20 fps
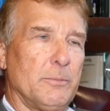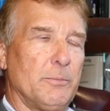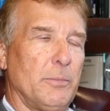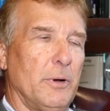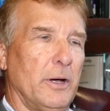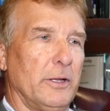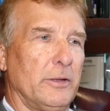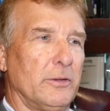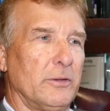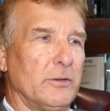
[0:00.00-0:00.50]

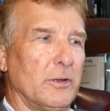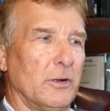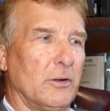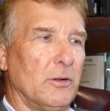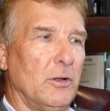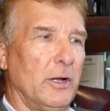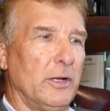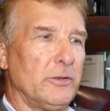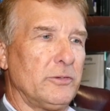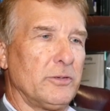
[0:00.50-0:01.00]
But the
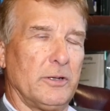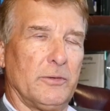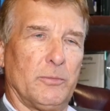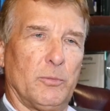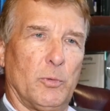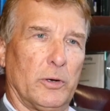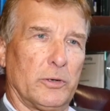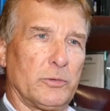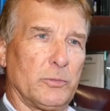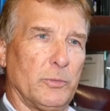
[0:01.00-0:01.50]
clients that have
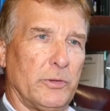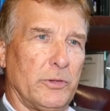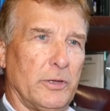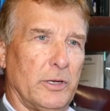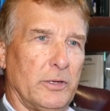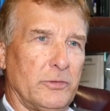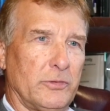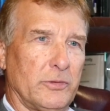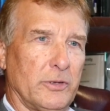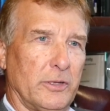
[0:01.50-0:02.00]
worked with
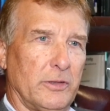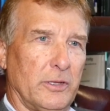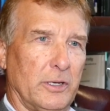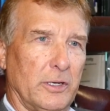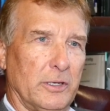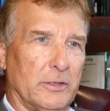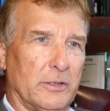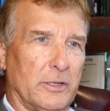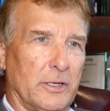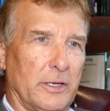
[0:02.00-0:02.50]
us, I
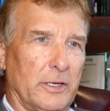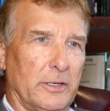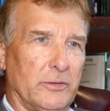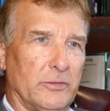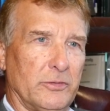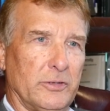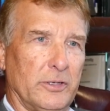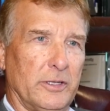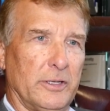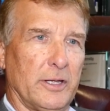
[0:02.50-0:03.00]
think they
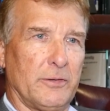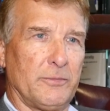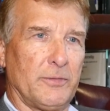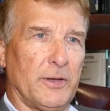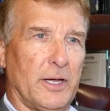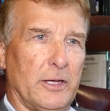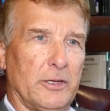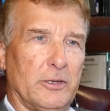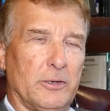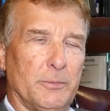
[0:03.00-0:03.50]
see that
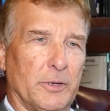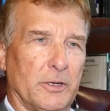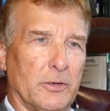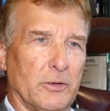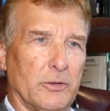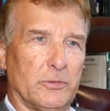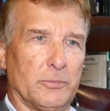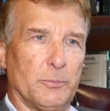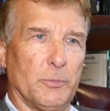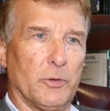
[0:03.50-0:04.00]
value
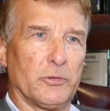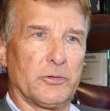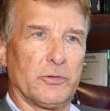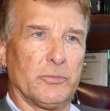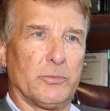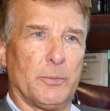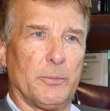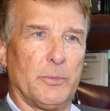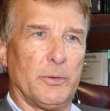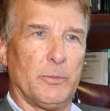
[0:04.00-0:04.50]
because most of
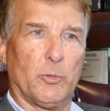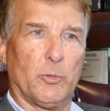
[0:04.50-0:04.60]
them have been